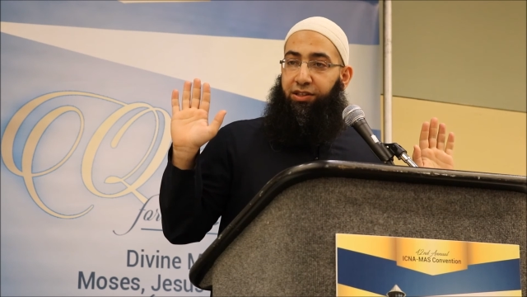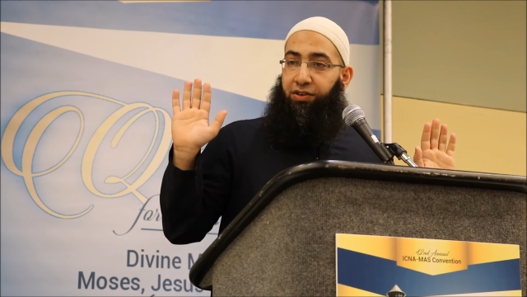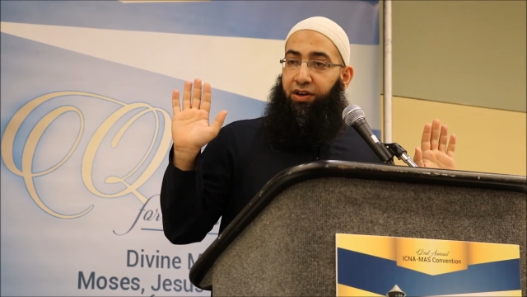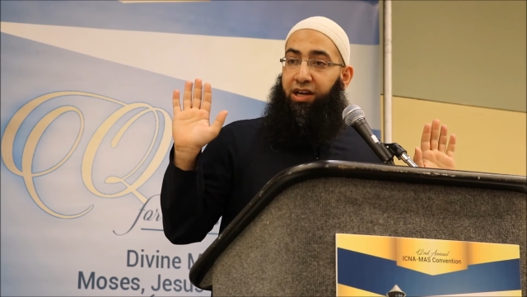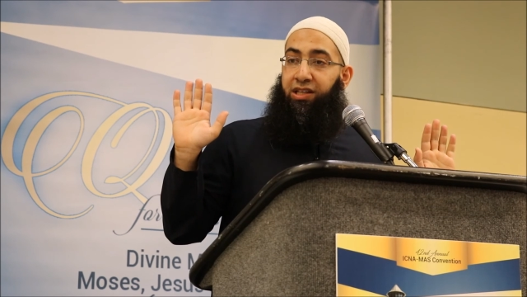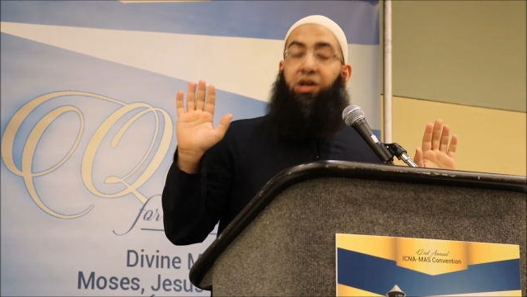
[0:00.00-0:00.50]

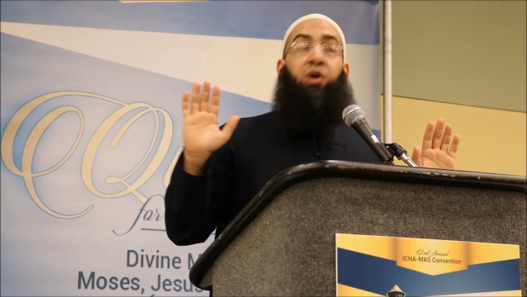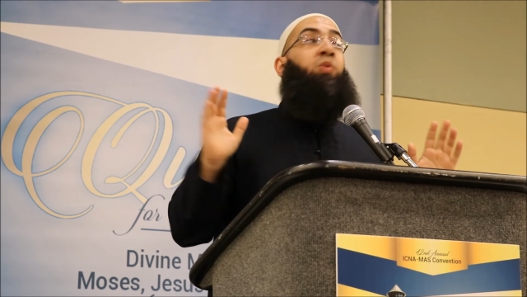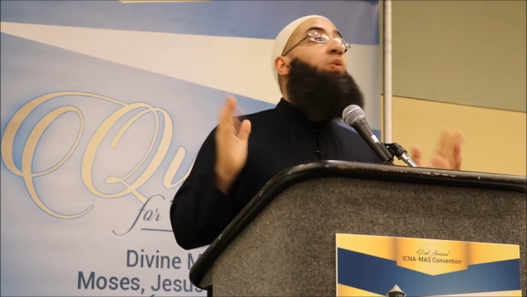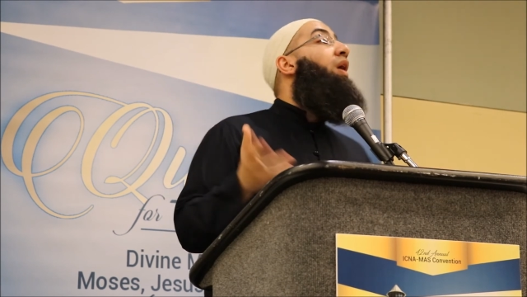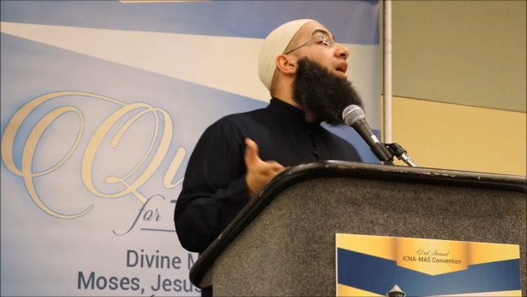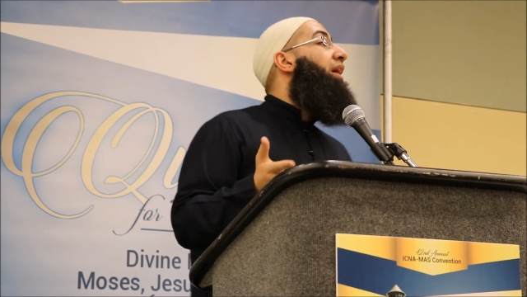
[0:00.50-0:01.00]
Right?
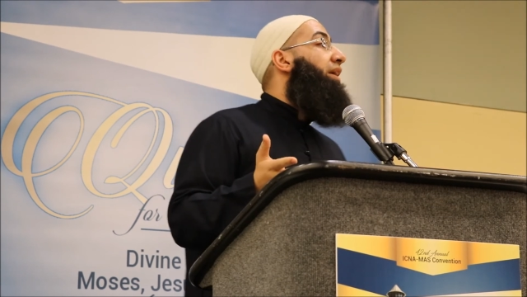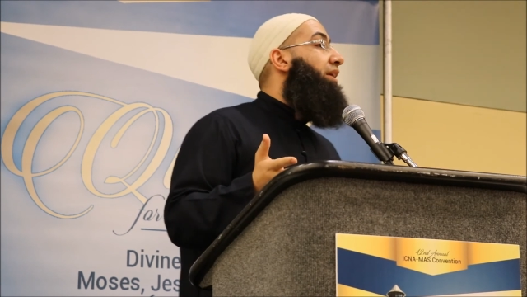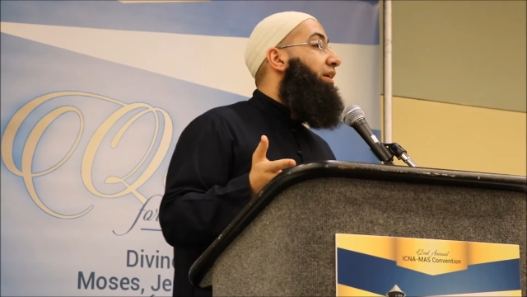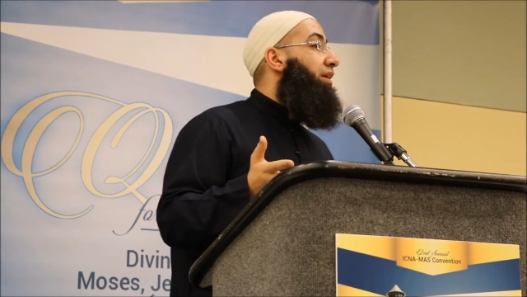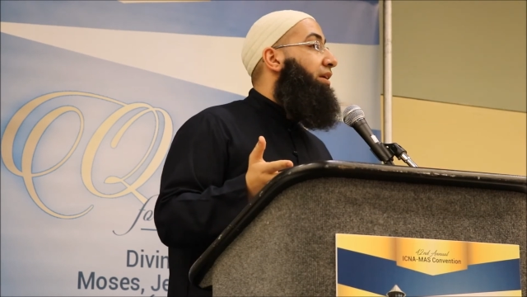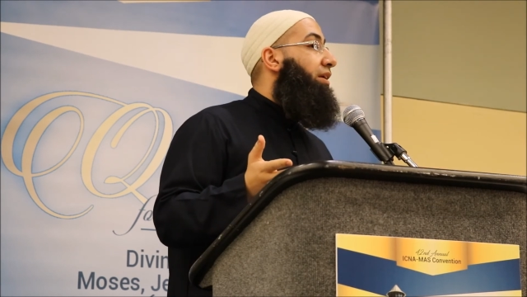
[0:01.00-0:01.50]
Why?
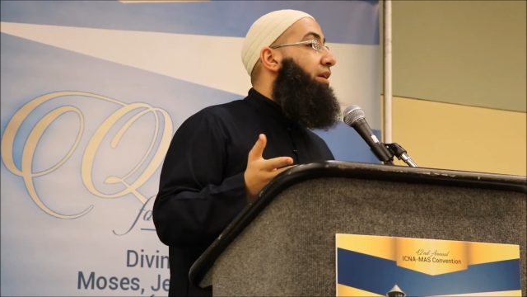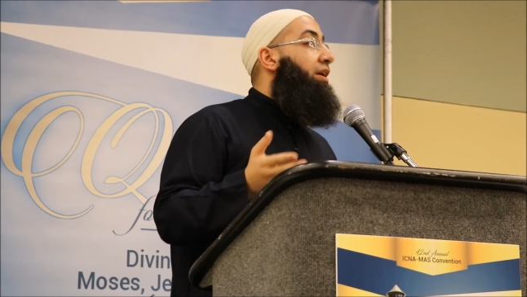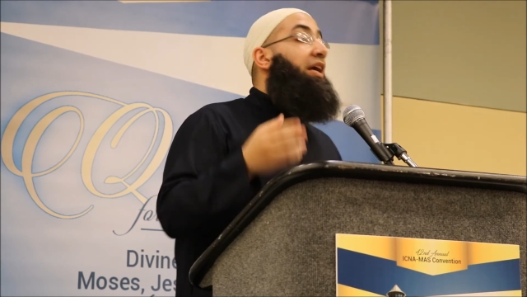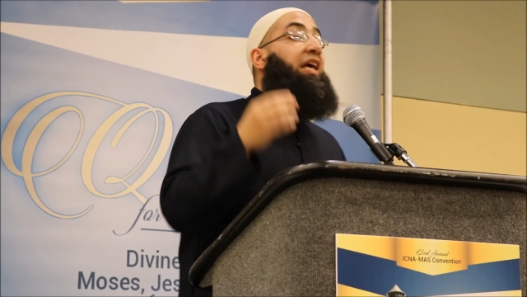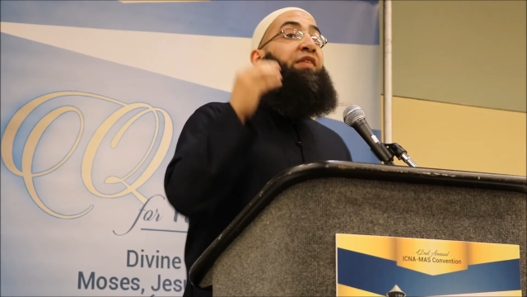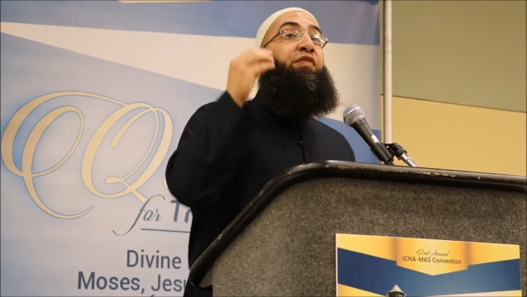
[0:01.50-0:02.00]

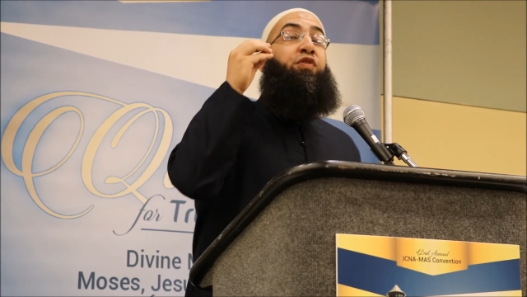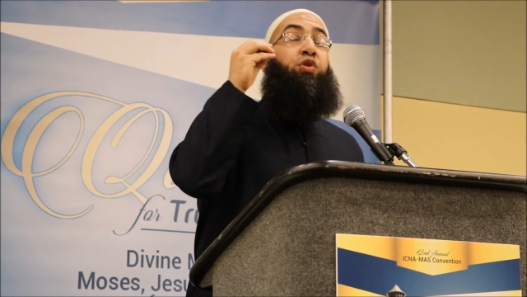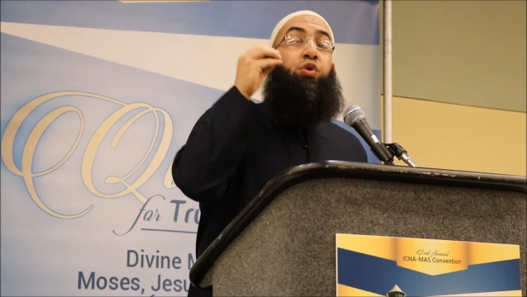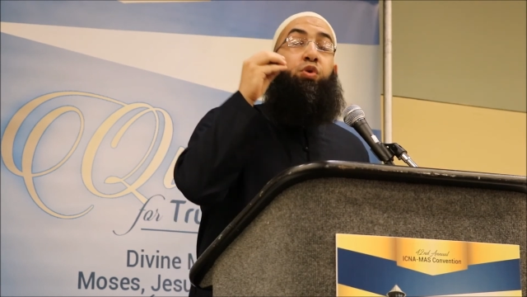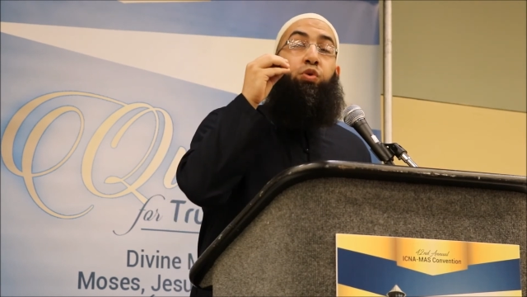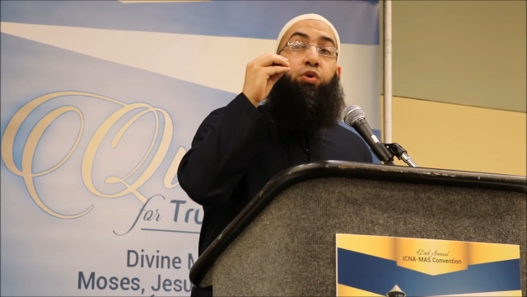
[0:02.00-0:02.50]
If
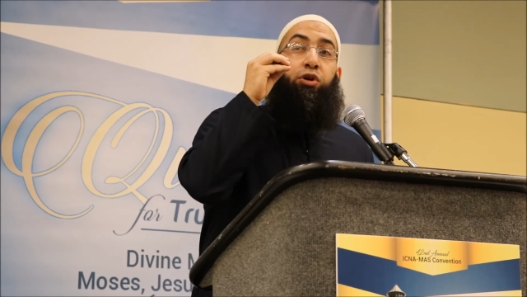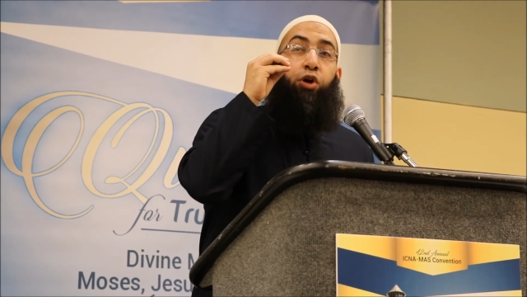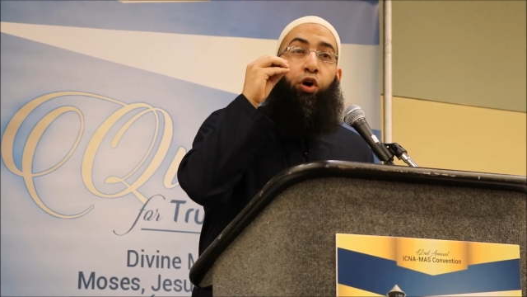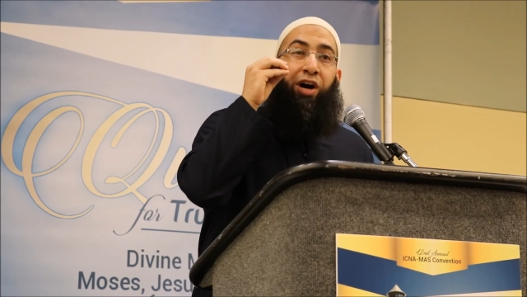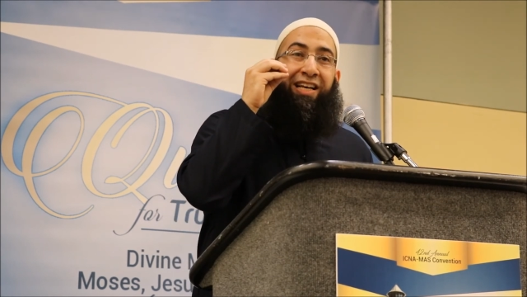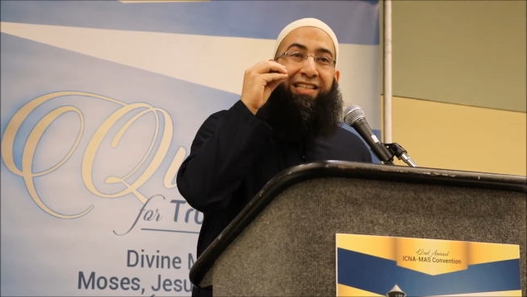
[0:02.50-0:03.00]
you
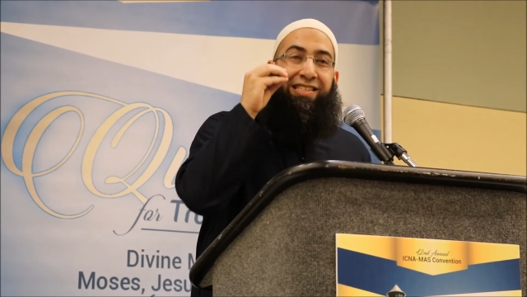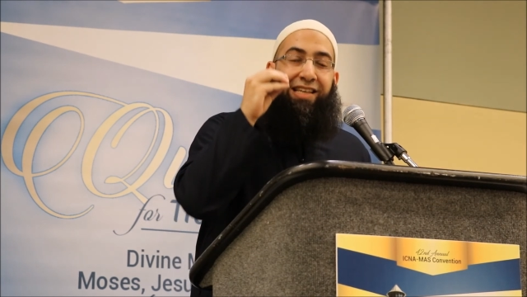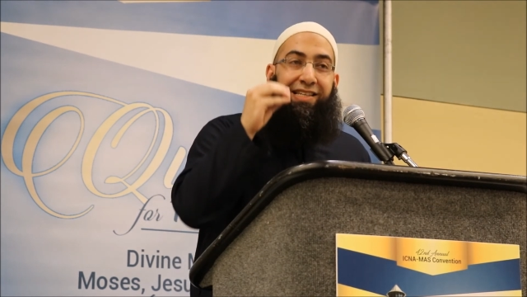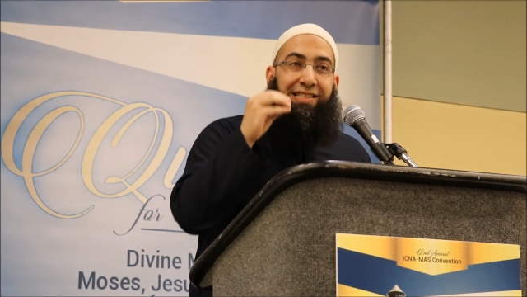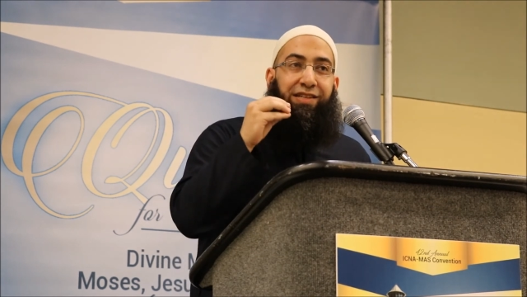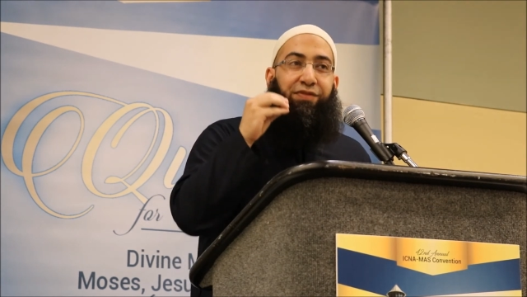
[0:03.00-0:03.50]

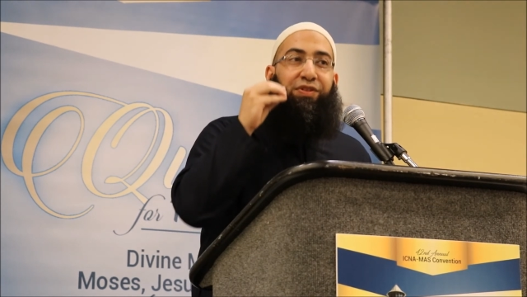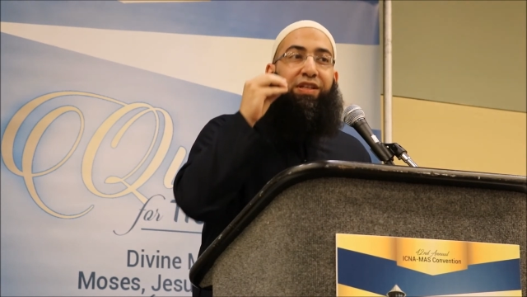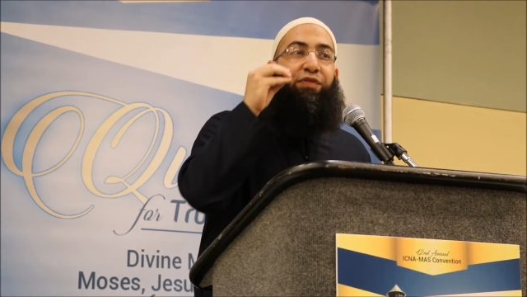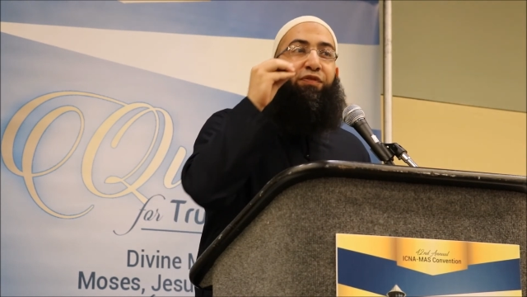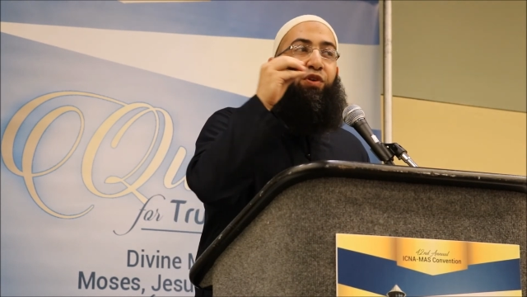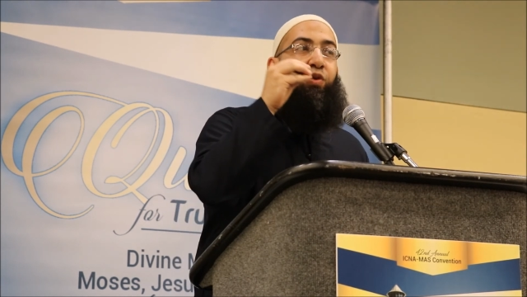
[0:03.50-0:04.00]

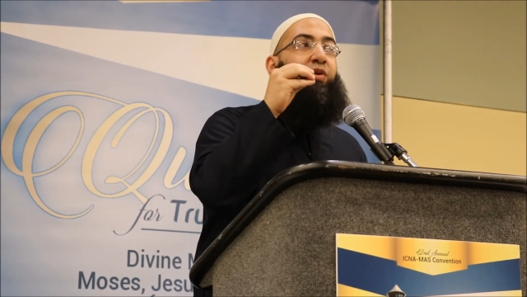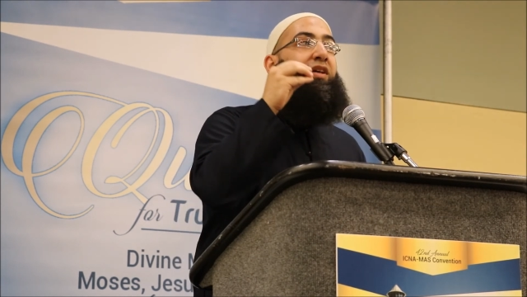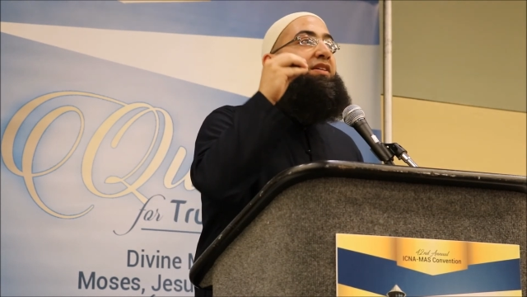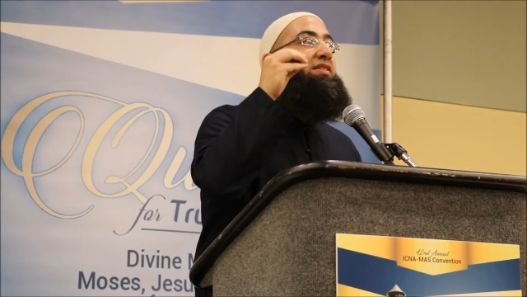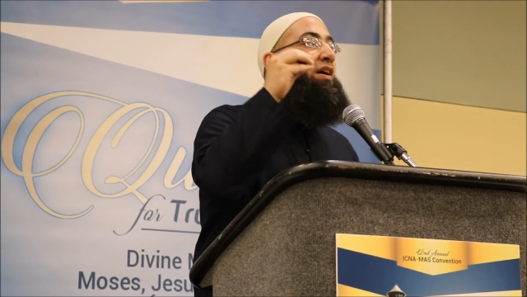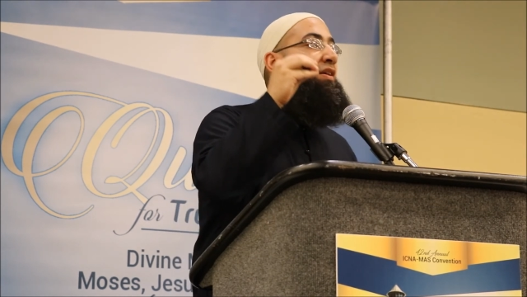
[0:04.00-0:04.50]
excessively
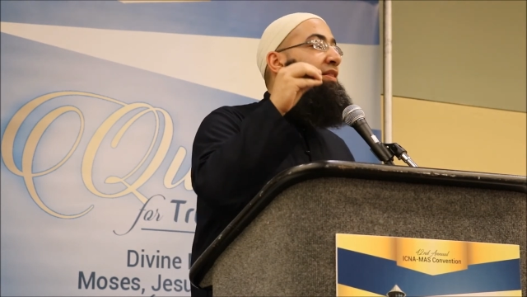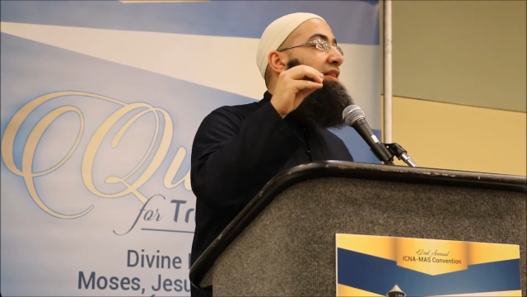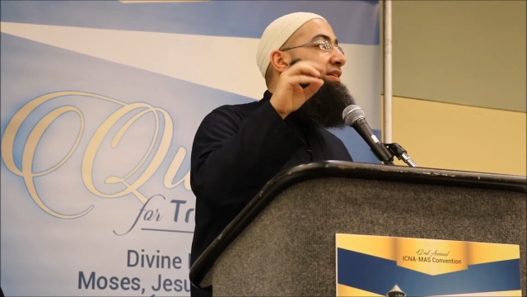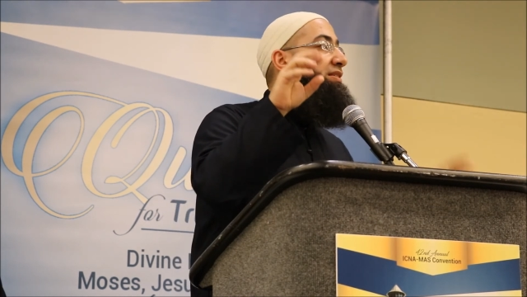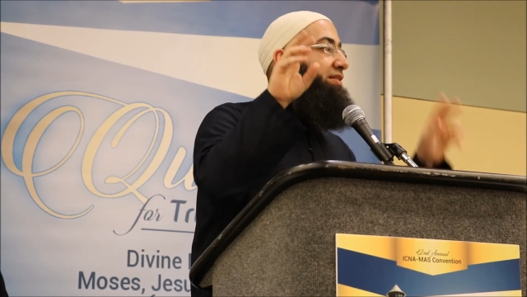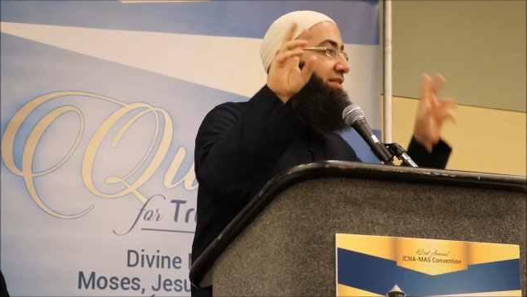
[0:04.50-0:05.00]
focus on
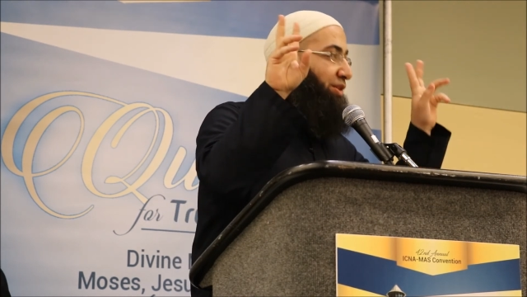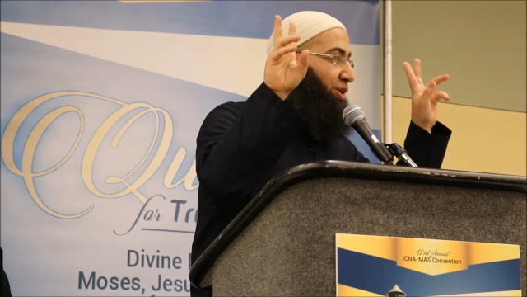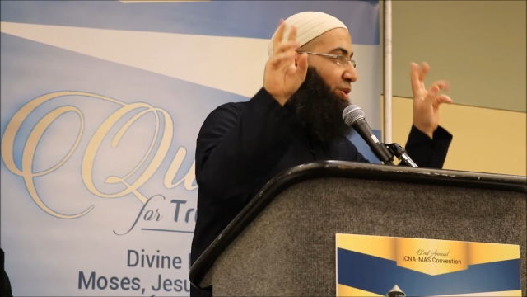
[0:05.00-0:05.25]
this